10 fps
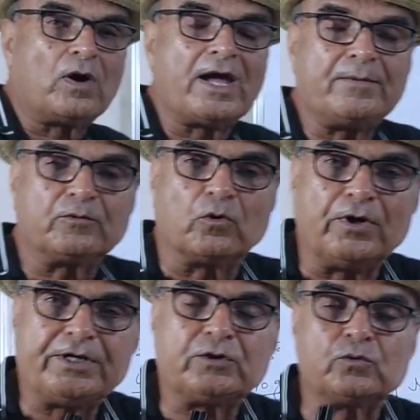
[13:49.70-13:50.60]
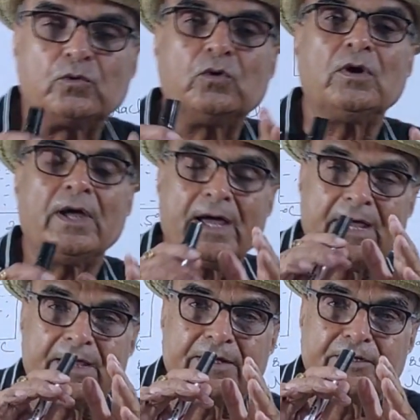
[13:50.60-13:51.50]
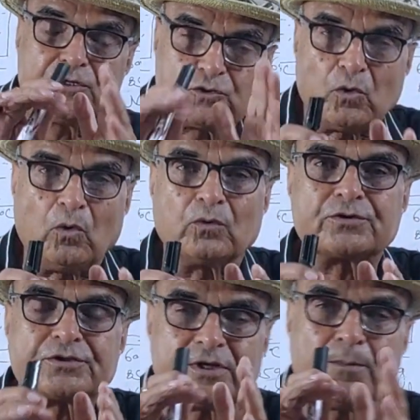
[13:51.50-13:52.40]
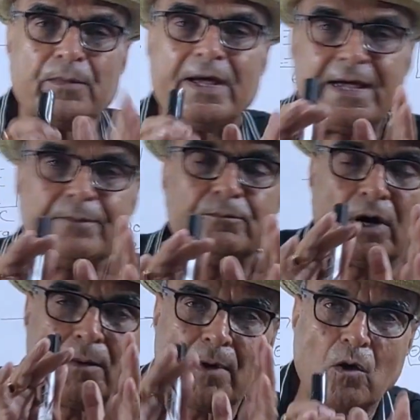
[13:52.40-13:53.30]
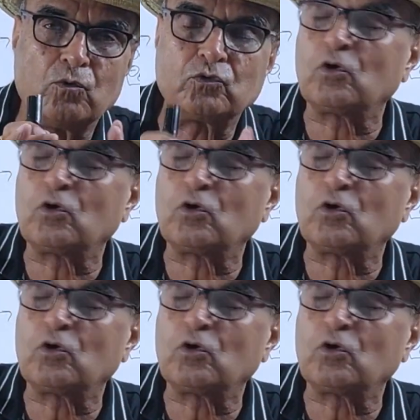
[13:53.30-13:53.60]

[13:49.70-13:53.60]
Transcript: I am going to dissolve some amount